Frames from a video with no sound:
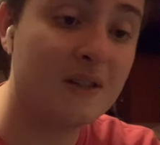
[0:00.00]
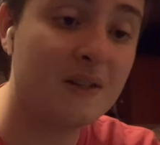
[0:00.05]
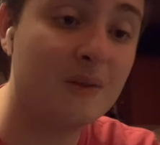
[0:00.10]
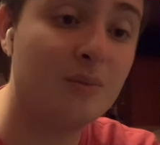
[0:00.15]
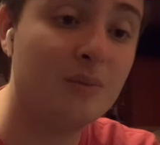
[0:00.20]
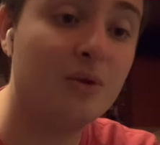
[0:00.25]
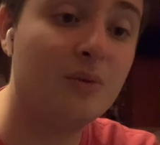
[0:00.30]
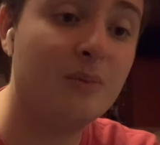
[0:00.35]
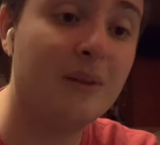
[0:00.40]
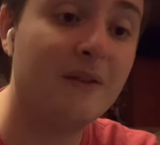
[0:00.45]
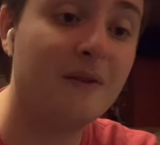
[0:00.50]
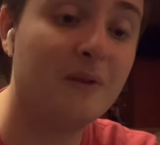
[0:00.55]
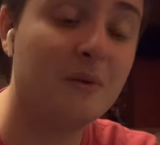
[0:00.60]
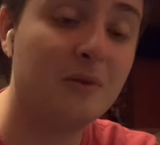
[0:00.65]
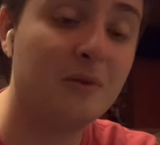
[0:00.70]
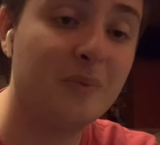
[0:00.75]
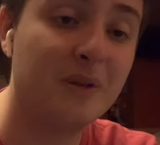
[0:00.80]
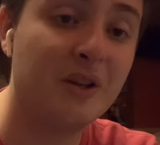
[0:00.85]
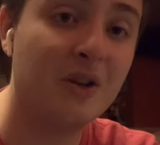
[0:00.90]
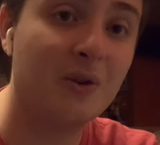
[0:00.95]
moon made from
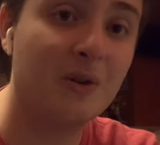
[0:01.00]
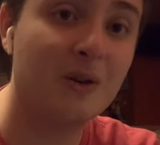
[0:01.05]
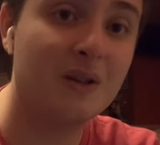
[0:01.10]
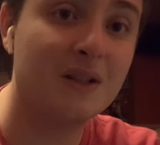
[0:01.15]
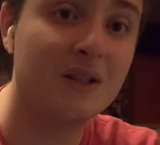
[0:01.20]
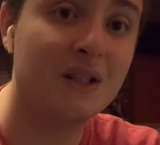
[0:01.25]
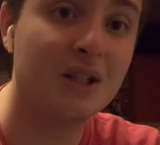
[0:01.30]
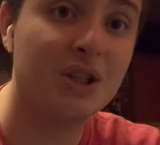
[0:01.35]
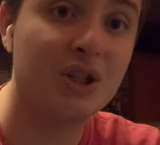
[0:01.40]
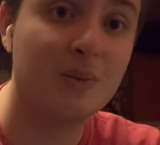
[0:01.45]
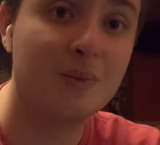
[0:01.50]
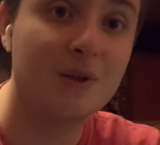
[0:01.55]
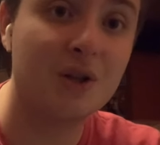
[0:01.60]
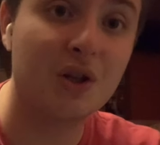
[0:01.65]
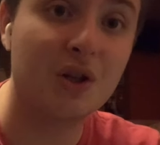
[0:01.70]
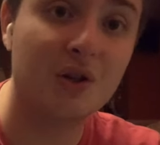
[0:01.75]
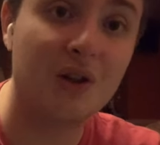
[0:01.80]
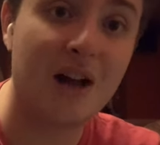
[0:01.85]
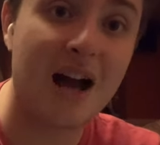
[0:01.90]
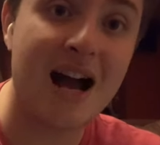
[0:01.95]
the purest
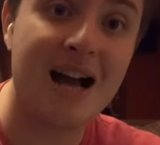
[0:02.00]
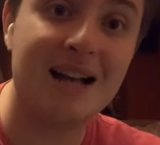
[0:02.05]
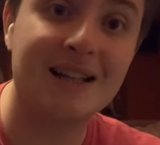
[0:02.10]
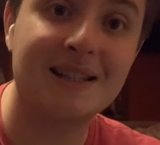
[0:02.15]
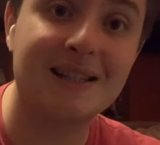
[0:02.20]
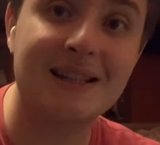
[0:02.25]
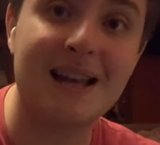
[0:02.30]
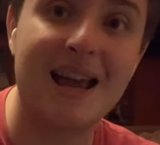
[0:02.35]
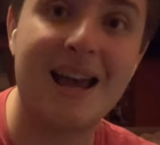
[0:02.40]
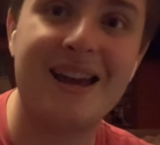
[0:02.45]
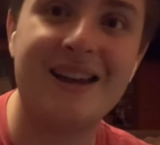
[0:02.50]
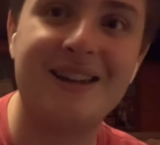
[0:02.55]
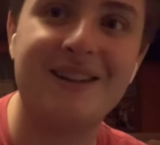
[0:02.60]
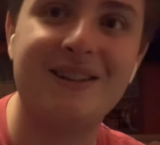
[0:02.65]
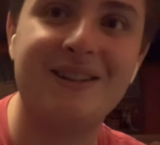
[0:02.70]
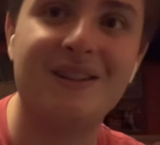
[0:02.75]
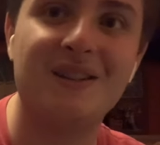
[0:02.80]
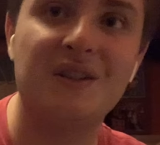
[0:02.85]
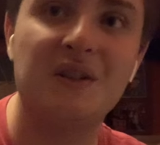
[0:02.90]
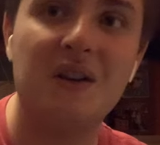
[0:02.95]
Egyptian glass,
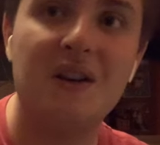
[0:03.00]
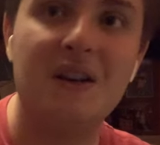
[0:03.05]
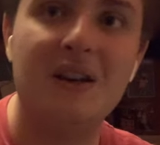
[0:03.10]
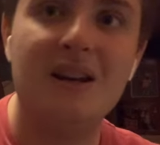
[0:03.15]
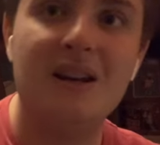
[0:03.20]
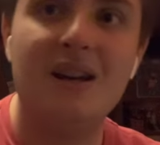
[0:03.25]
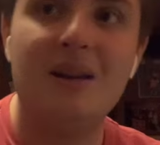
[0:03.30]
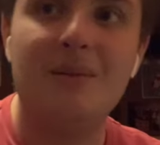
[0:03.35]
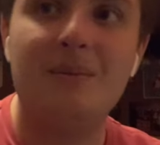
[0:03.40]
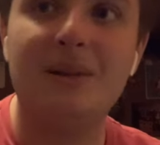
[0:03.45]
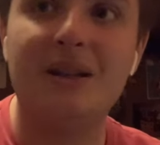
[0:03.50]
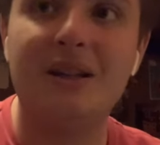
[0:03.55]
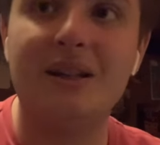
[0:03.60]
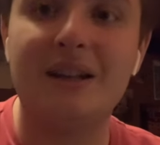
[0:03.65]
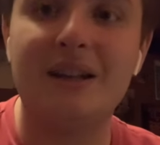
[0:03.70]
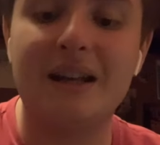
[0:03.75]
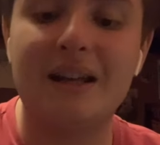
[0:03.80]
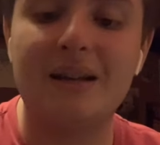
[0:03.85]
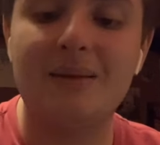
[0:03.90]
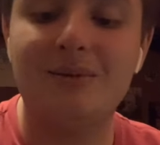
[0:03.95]
and
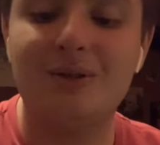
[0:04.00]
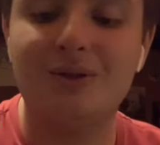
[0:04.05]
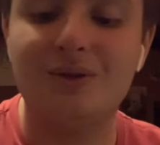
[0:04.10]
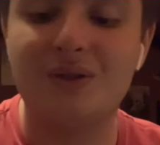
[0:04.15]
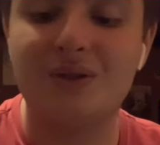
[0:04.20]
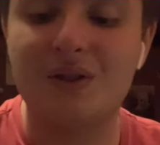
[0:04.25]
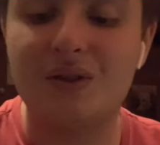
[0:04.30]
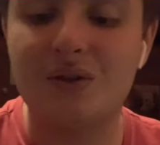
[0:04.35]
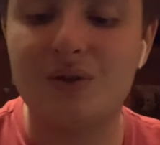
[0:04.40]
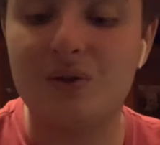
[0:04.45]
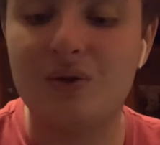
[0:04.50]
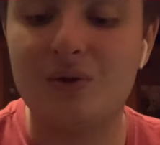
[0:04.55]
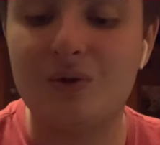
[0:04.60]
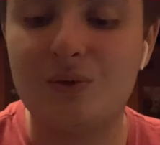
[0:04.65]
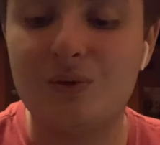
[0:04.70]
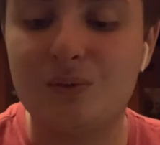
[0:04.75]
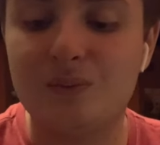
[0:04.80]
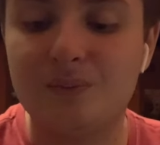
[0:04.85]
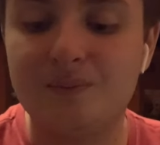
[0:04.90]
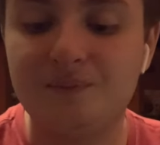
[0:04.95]
being able
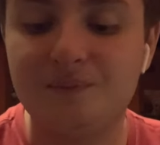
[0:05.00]
to